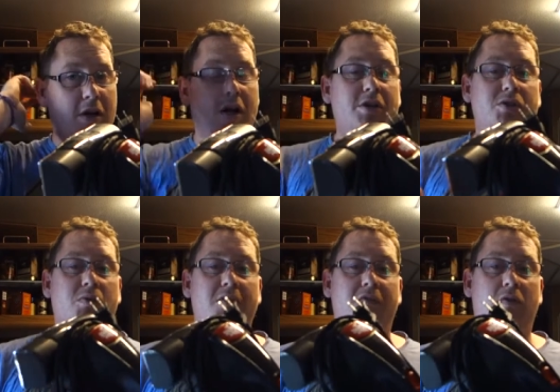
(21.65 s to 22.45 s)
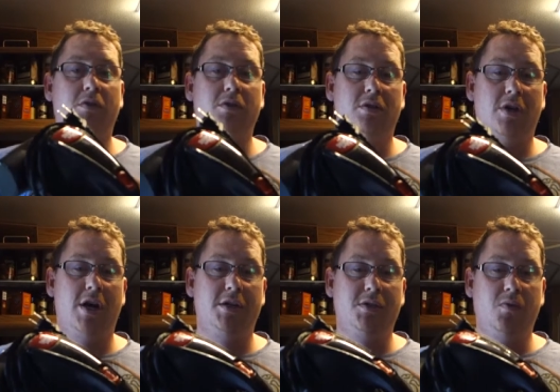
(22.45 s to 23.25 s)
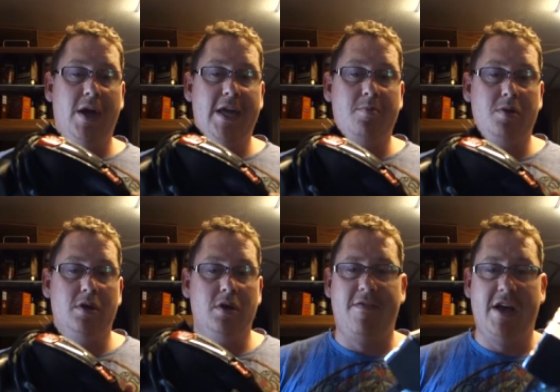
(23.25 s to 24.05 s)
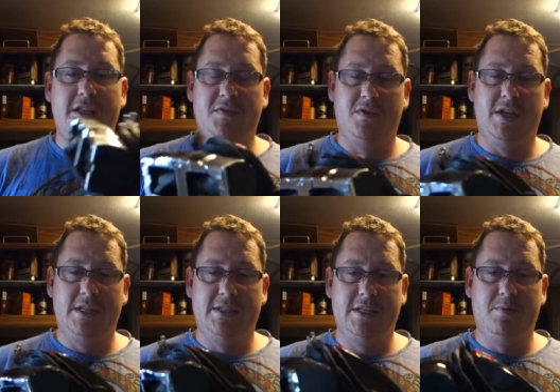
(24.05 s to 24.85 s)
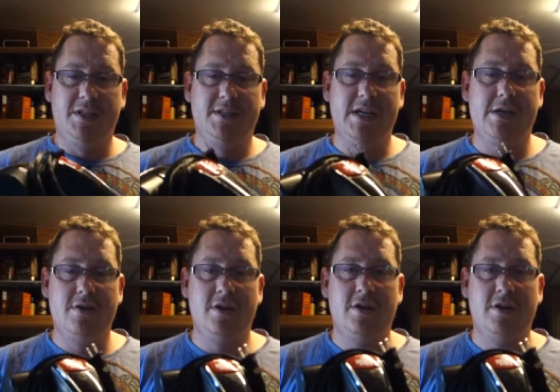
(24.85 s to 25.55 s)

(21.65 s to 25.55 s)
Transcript: 120 volt uh, 2 amp. I've had this for like six months now.